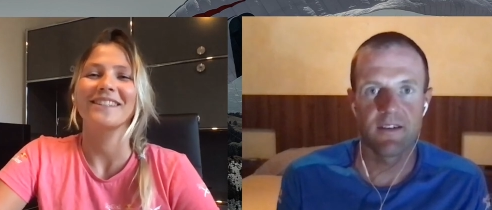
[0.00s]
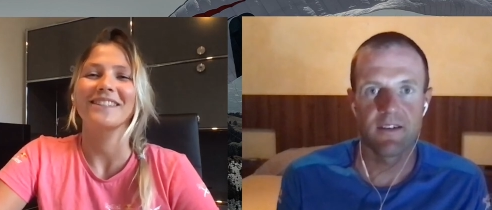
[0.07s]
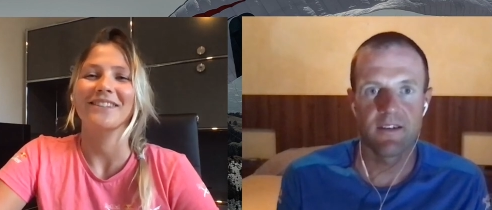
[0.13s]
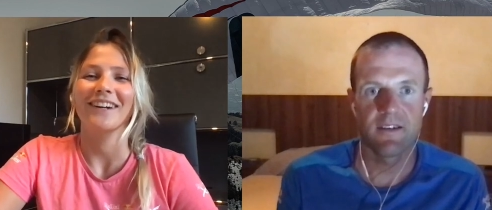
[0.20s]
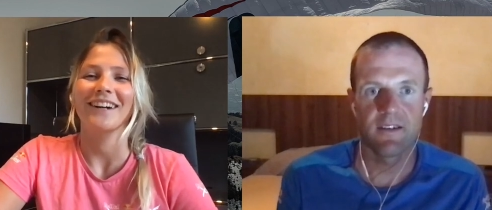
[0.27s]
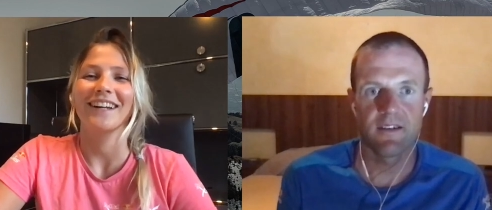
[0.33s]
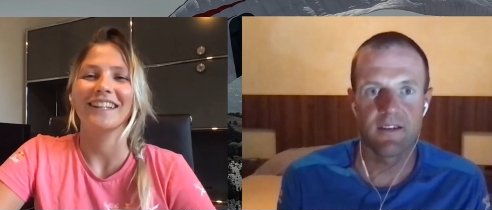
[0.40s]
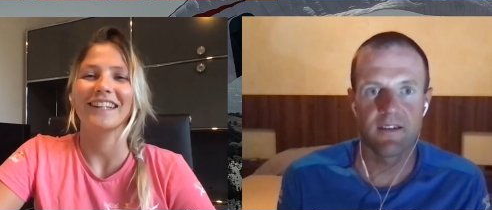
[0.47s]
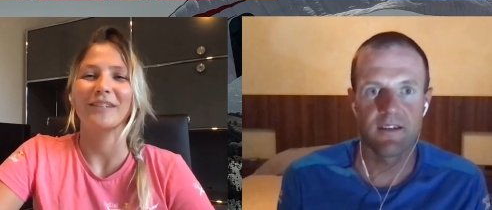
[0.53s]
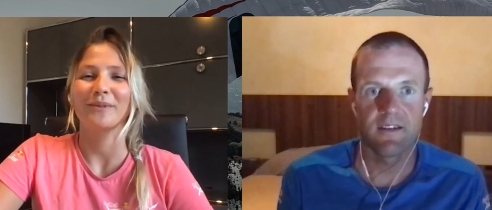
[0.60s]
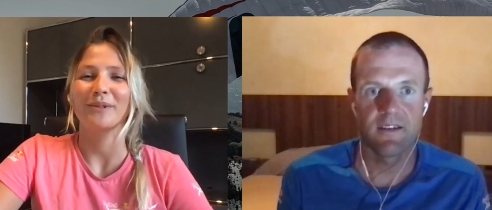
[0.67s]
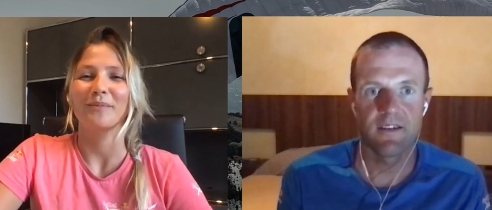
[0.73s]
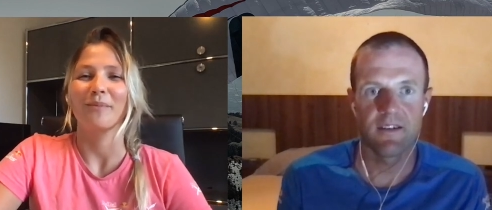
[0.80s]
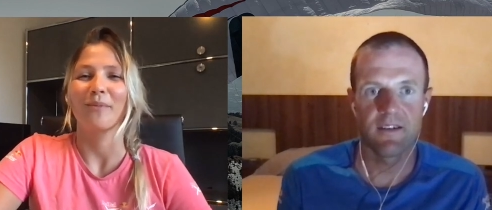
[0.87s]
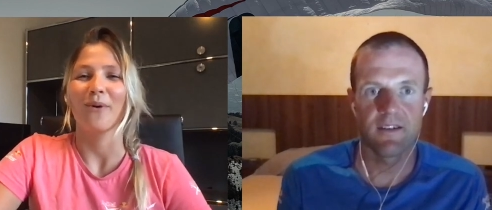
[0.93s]
Speaker 1: let's talk a little
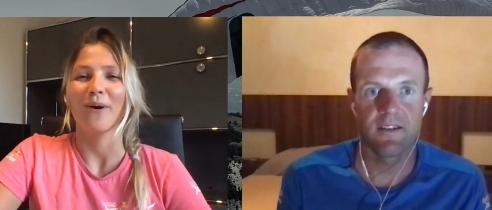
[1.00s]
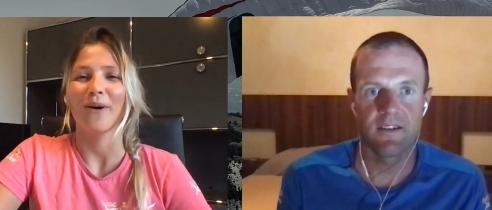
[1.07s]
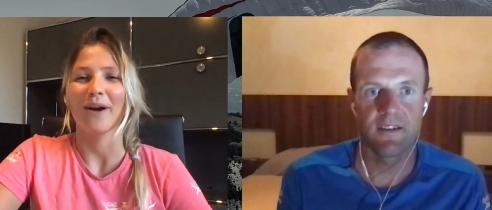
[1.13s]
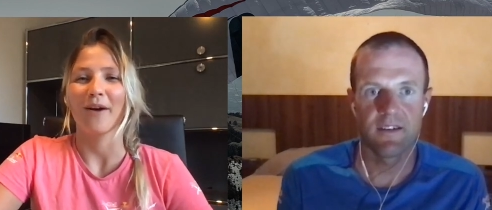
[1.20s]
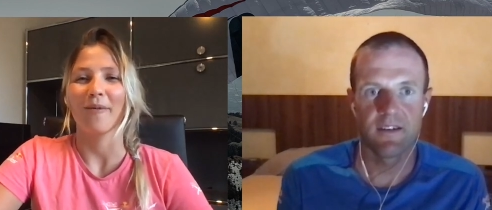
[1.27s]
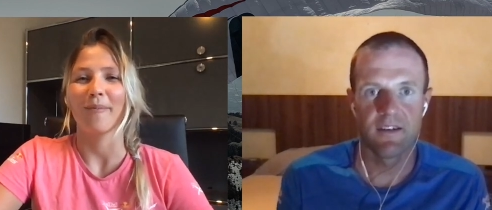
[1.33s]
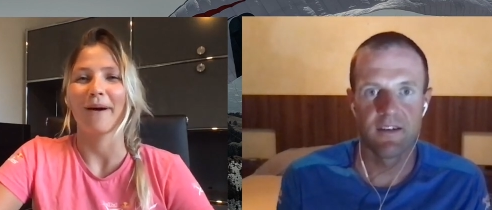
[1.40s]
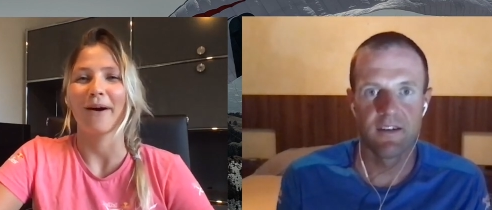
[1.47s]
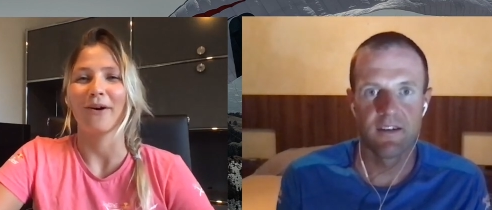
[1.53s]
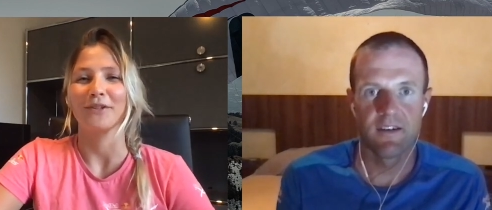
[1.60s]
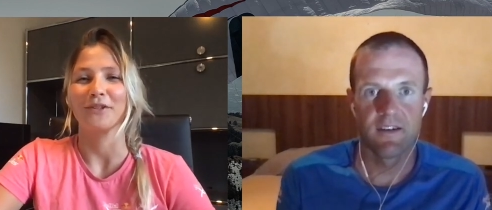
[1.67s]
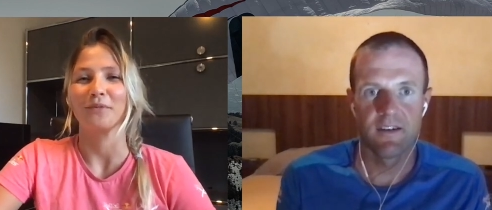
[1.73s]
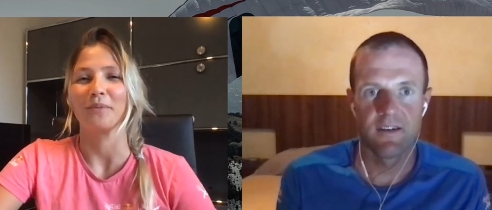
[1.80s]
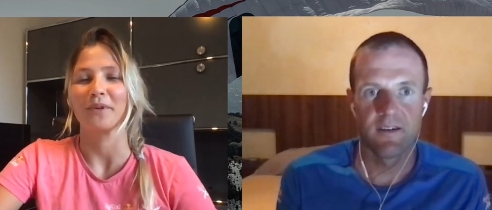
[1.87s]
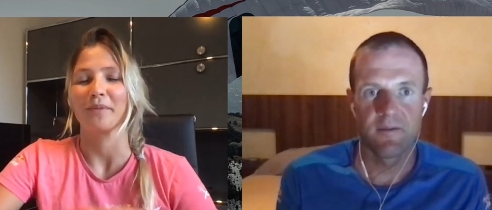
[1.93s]
bit more
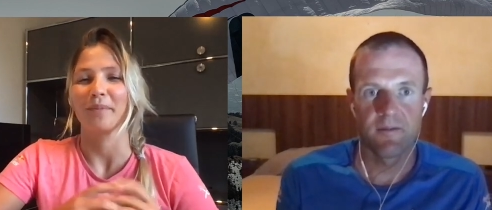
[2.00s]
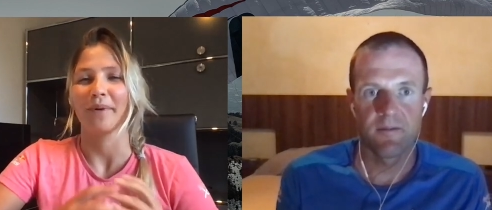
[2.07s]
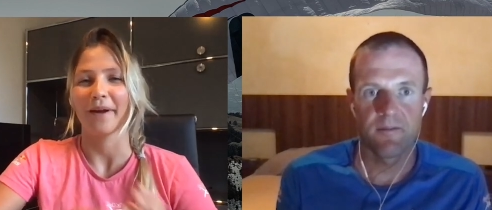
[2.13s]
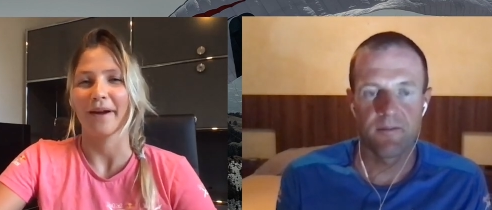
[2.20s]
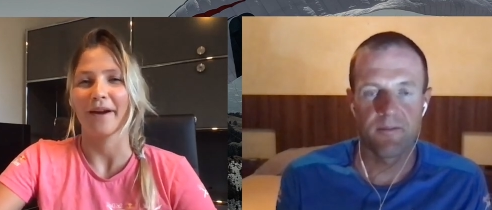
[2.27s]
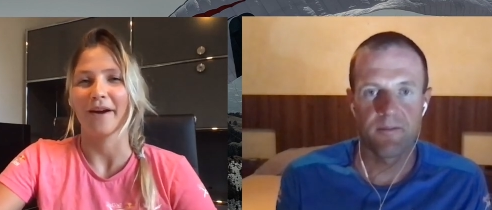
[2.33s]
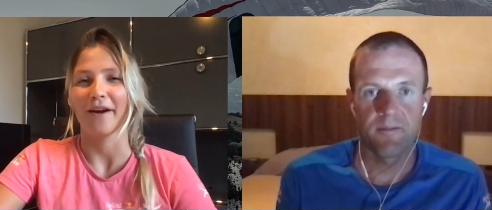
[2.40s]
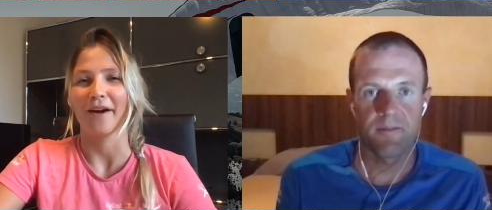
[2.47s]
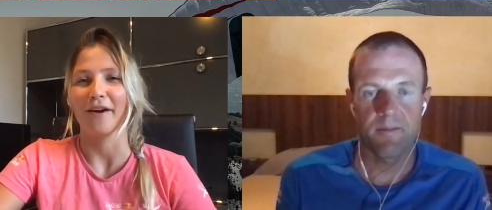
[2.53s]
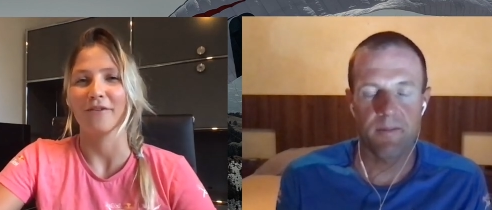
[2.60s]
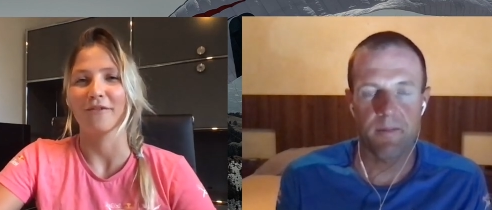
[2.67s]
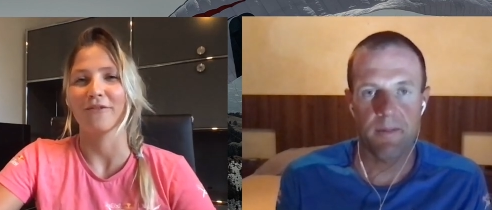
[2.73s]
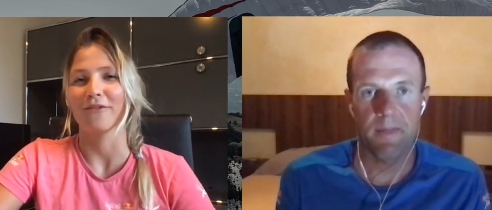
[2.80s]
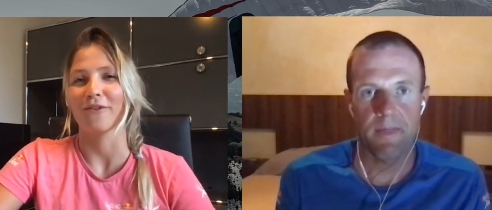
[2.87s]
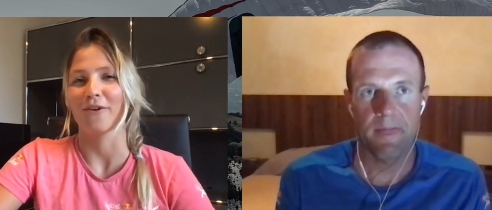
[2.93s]
about you prepare
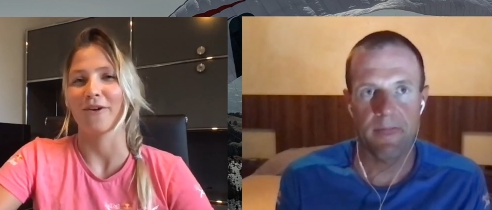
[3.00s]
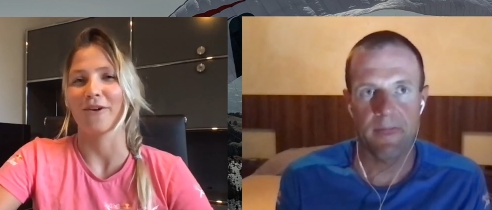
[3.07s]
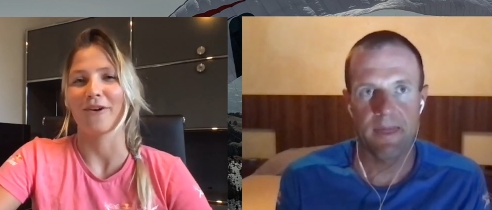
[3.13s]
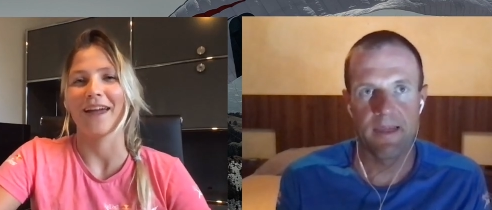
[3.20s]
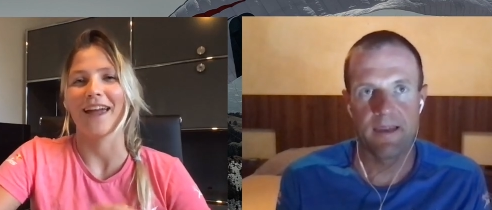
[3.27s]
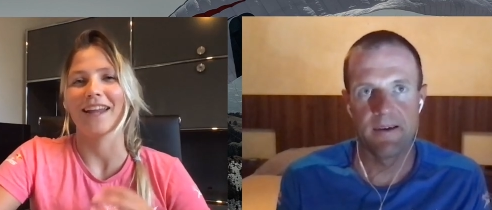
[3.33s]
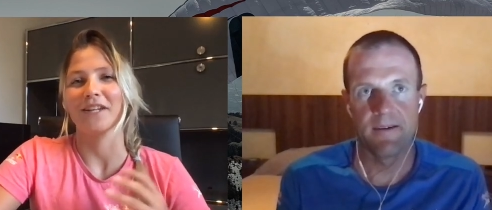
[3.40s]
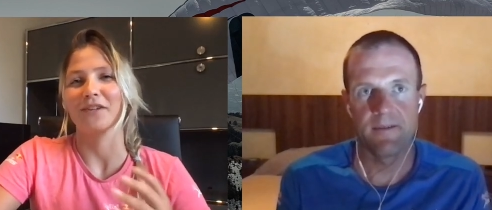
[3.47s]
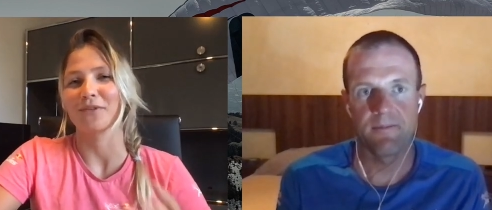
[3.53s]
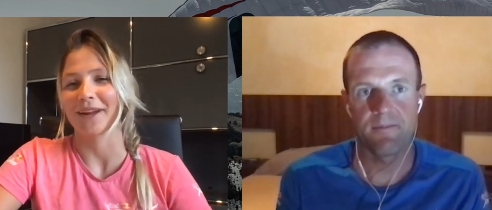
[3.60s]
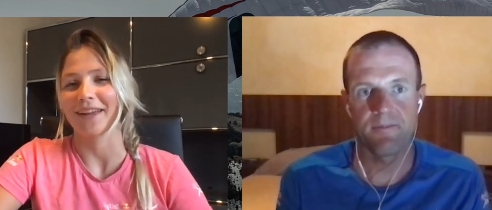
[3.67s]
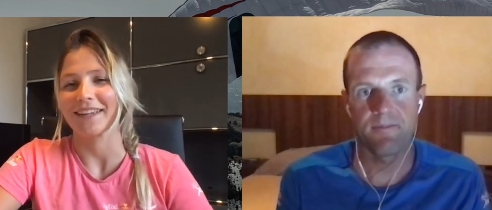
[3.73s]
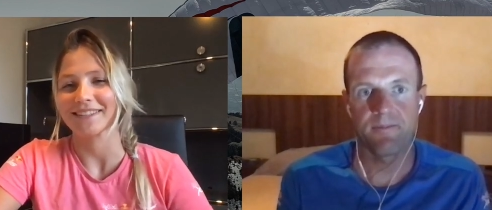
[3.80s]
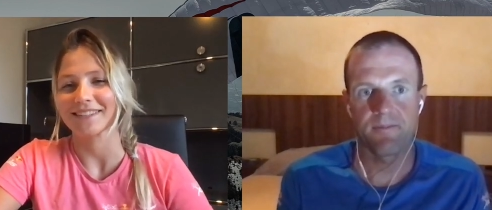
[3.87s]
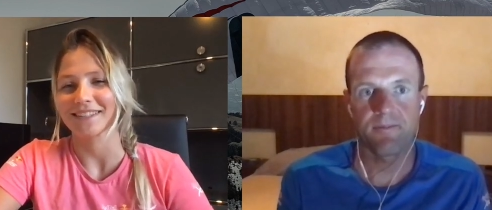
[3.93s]
for any
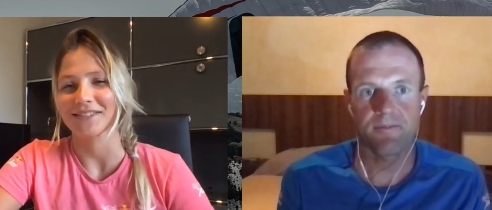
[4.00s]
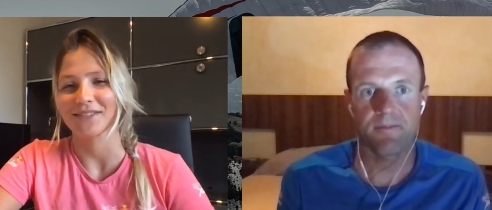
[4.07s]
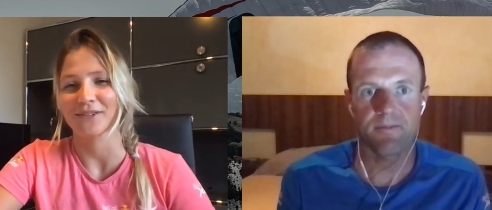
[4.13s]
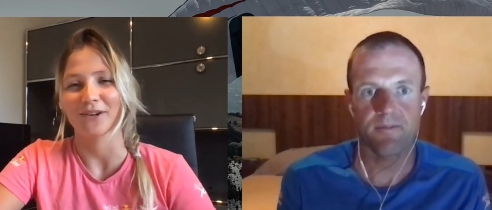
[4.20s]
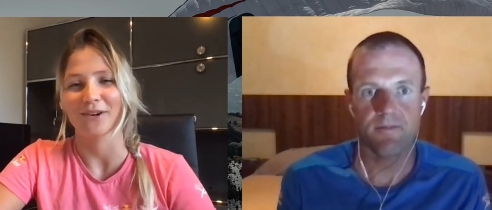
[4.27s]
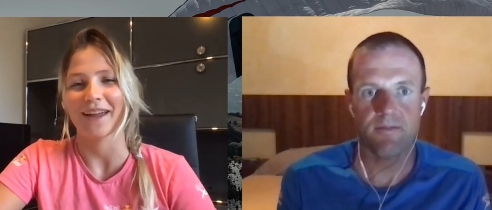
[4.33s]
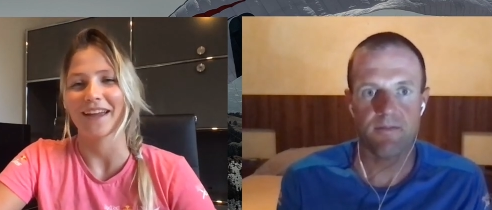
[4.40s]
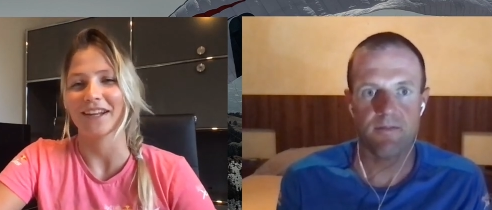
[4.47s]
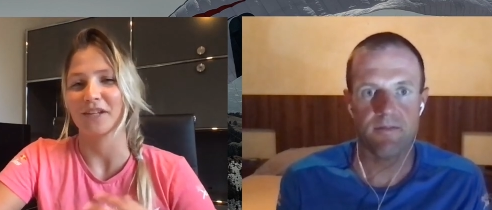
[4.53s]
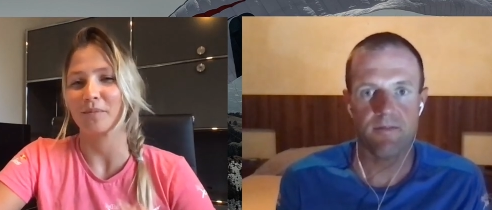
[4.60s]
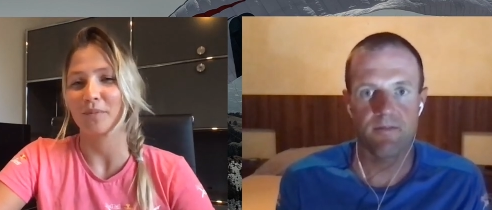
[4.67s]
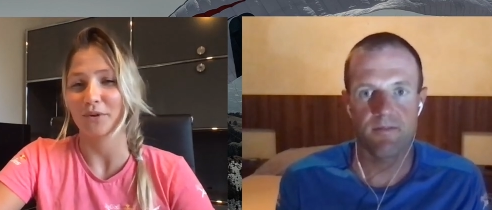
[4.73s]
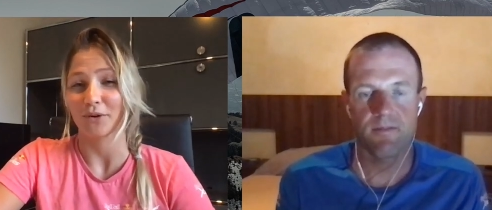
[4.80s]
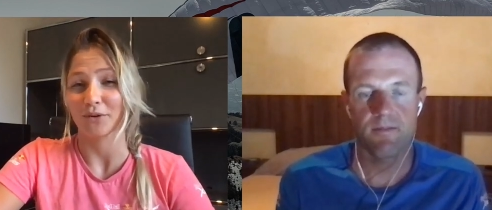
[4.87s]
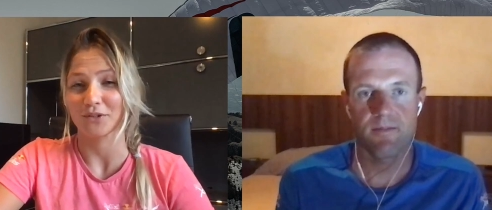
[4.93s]
races or any
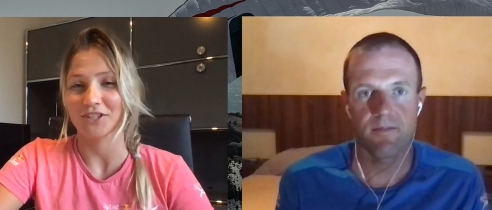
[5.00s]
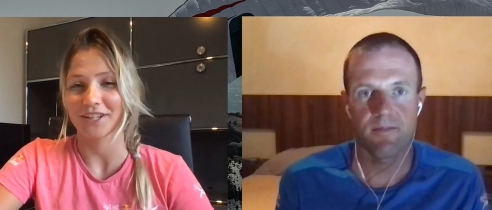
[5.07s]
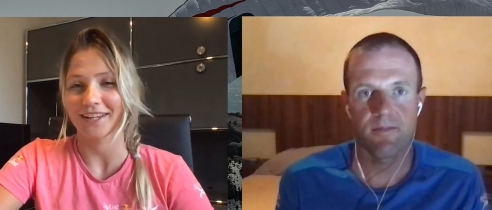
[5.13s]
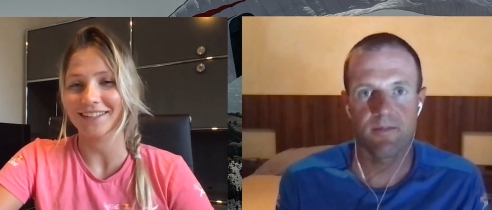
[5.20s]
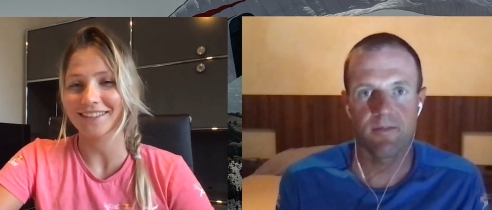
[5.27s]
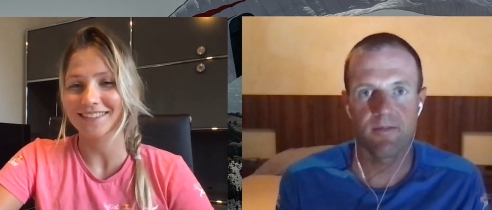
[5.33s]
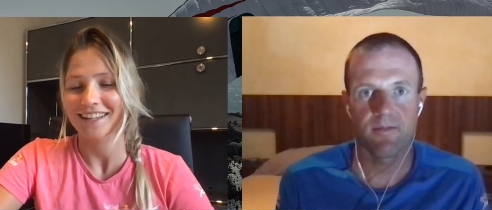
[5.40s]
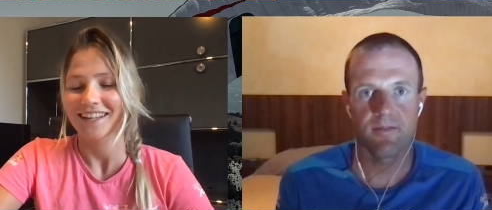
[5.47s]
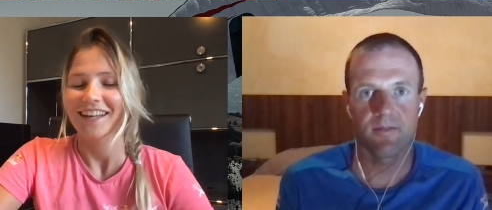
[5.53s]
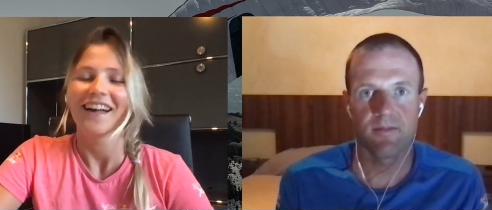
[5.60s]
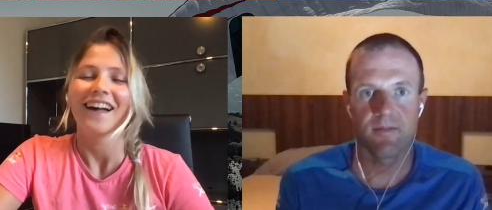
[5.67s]
project.